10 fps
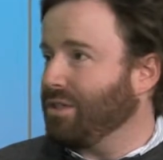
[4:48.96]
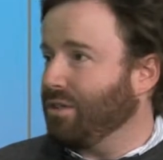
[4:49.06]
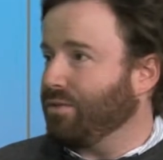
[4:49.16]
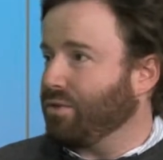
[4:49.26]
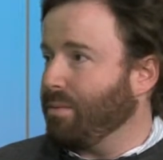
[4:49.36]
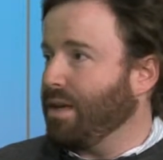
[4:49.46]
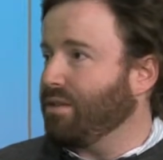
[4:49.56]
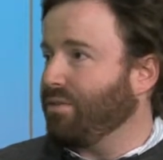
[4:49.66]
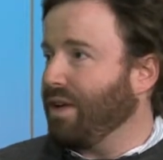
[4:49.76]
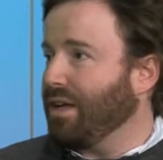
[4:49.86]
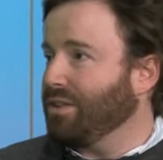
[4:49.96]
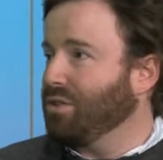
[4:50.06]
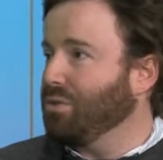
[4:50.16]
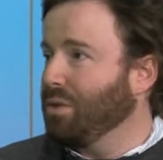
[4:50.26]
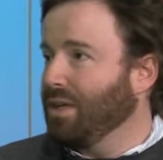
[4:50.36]
of tremendous
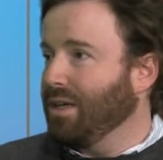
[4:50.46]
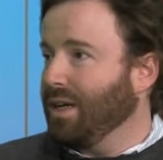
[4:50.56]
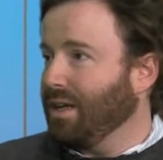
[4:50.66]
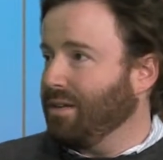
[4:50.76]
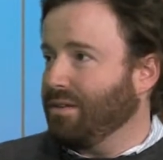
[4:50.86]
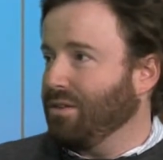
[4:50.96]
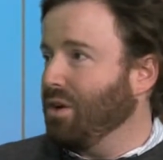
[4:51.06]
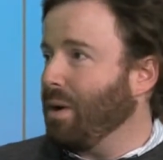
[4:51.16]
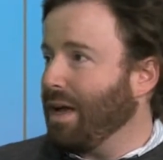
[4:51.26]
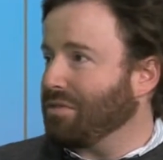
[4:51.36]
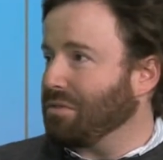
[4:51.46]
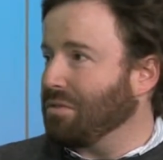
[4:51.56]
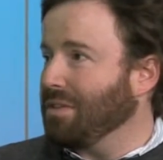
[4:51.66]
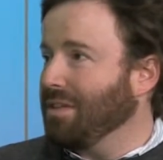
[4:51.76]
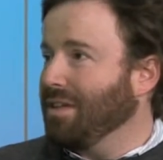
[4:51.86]
value and no hassle.
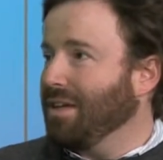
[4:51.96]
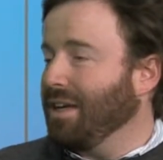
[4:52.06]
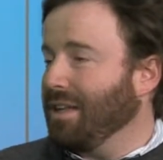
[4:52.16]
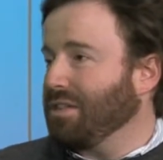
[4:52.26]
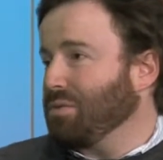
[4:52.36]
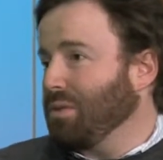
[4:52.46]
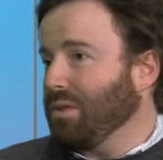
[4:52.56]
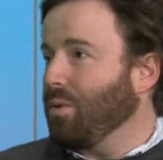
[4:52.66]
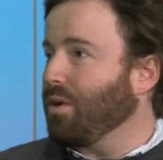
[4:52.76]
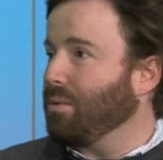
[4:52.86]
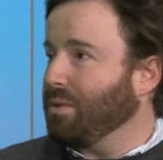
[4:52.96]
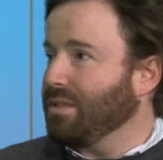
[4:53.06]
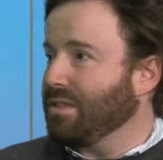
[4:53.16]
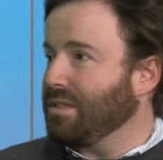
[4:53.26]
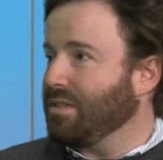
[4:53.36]
And that's really what our
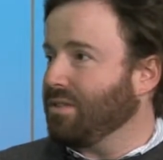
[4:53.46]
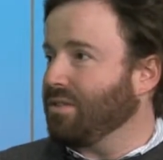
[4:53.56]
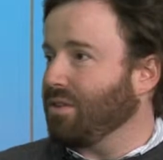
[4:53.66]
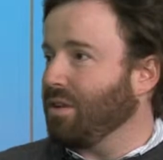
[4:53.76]
business is all about.